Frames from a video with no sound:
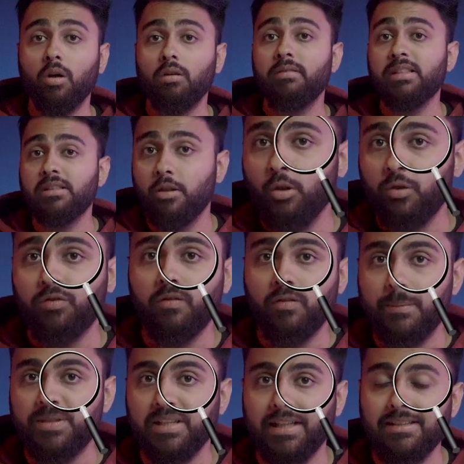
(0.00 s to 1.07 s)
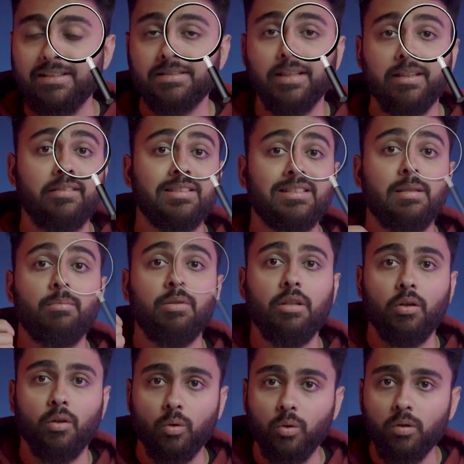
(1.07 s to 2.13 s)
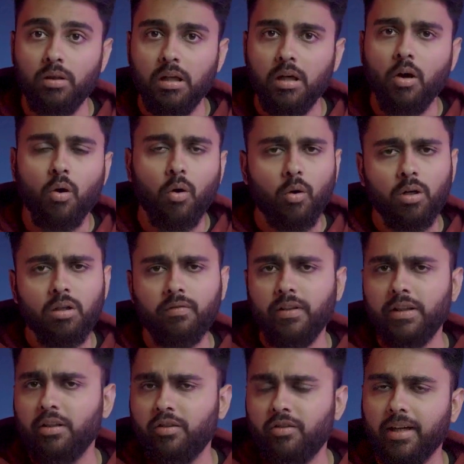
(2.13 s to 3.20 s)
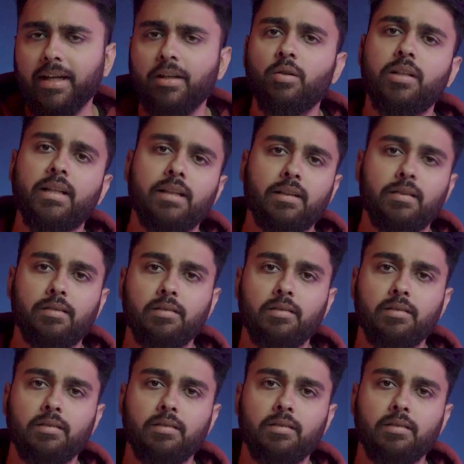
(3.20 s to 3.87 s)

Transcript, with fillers: Always look for websites that resemble your own or where you're trying to take it.